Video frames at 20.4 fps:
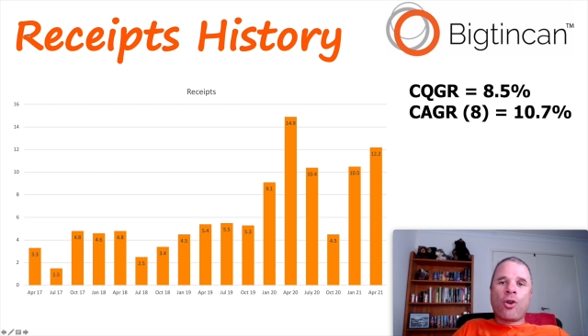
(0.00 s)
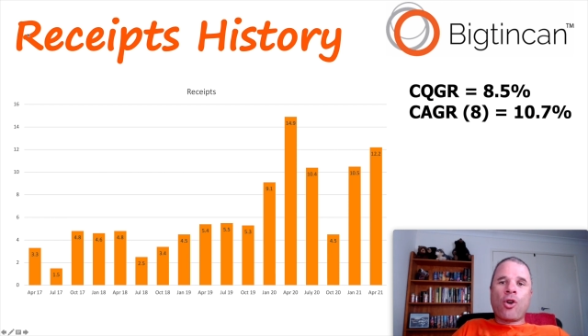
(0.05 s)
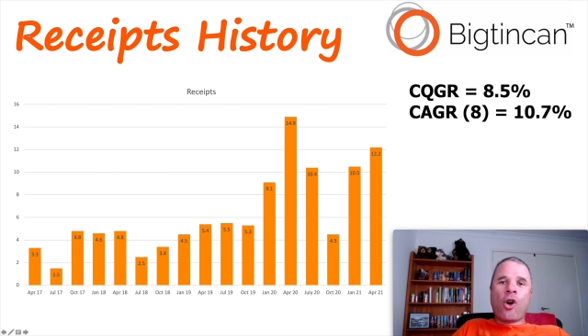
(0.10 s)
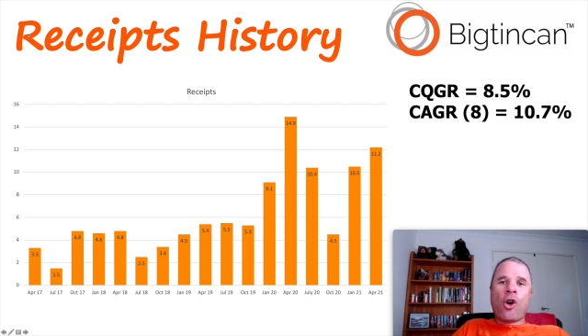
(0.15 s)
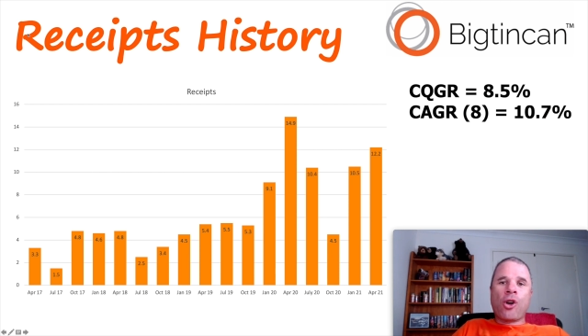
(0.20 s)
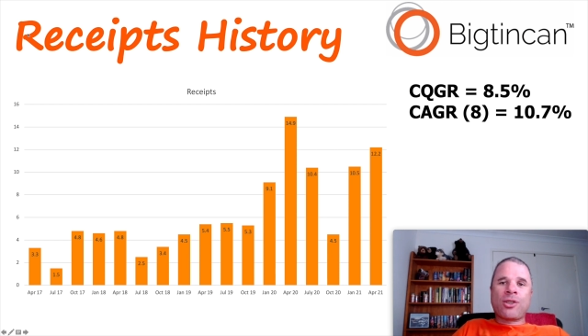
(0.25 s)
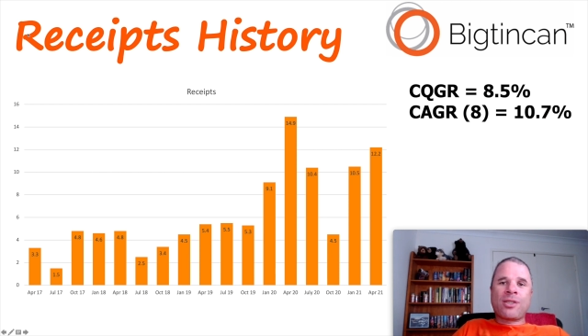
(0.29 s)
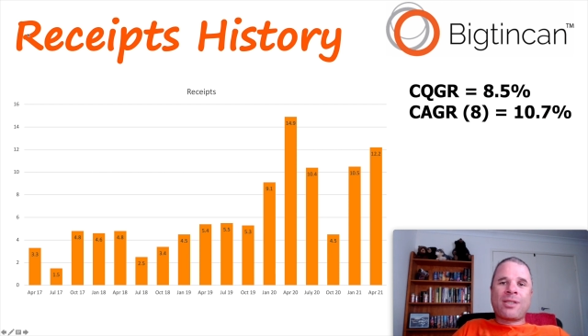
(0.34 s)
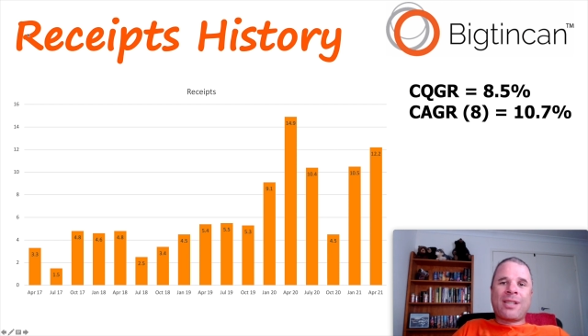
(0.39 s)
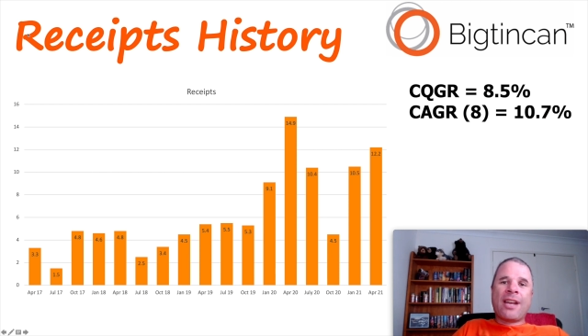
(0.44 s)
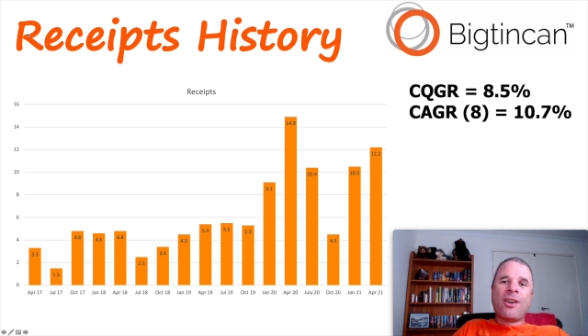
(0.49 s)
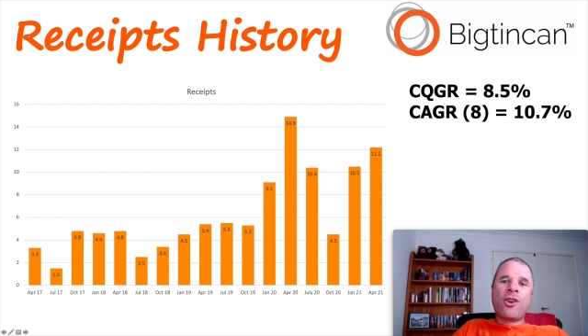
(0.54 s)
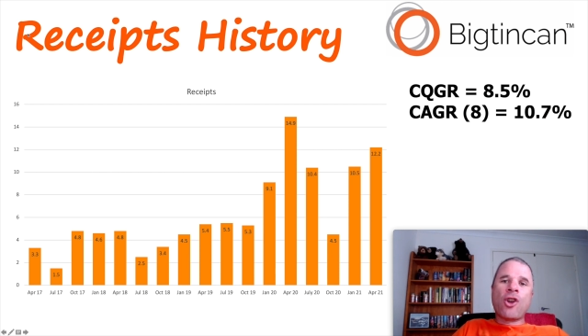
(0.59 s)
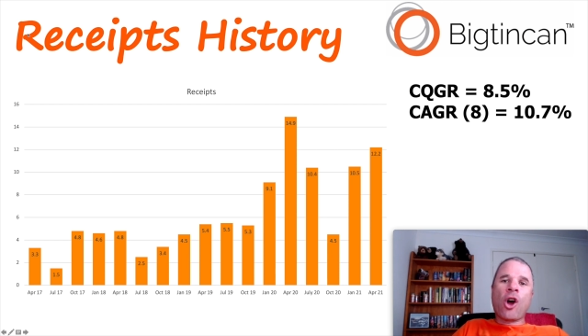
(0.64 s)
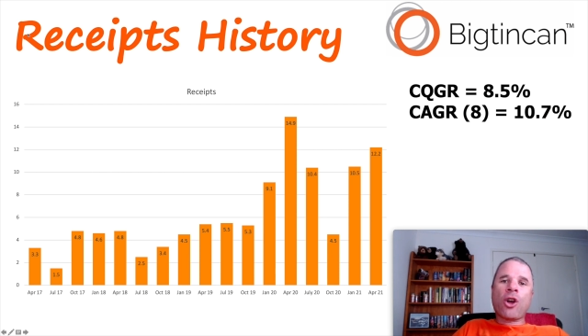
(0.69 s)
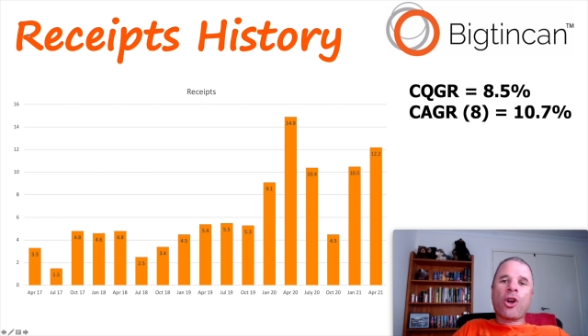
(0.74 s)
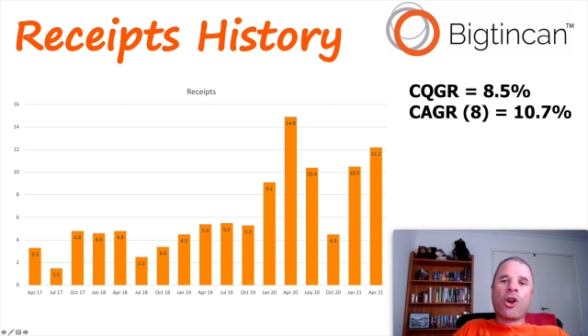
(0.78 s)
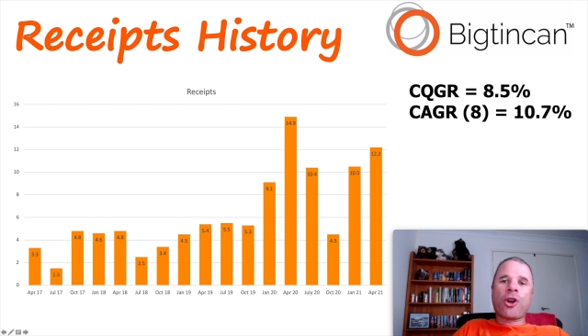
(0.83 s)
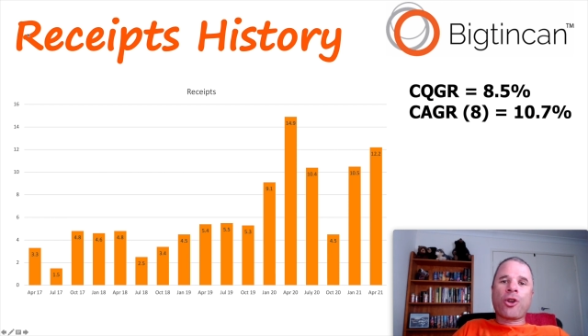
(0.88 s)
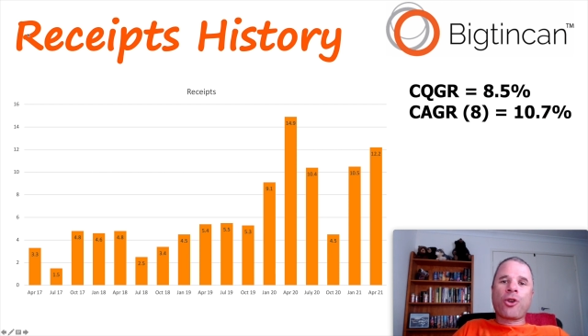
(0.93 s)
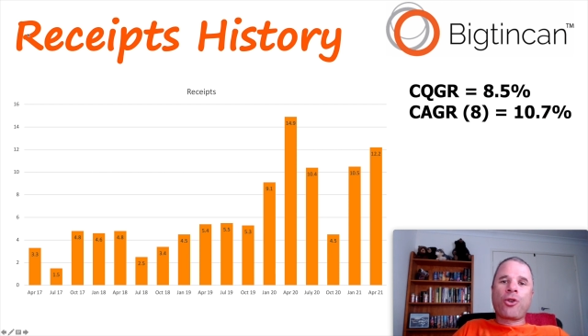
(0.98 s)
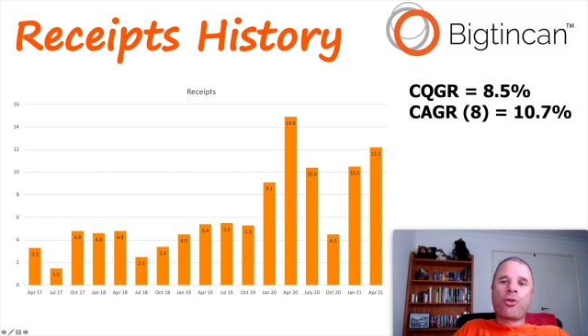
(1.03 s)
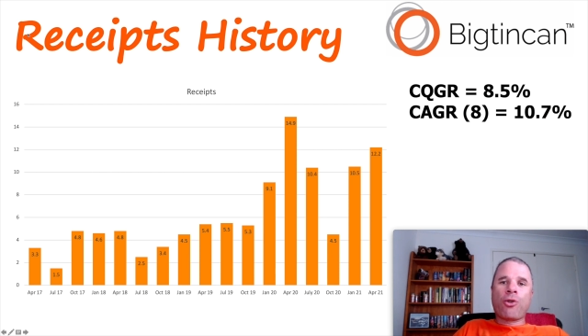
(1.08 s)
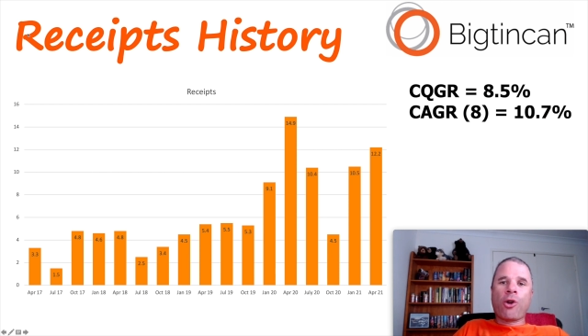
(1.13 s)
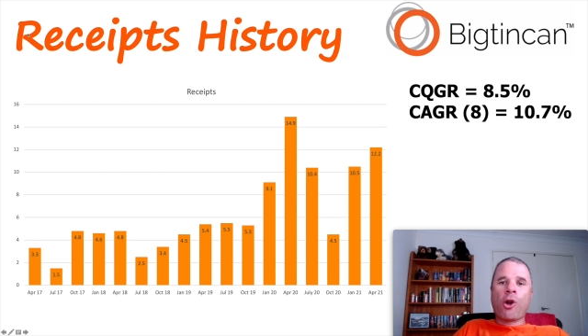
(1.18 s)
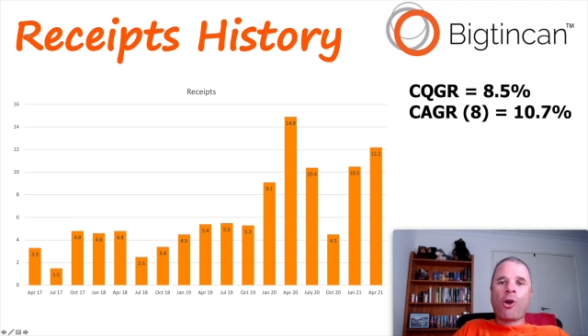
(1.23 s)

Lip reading: costs, they're not going to grow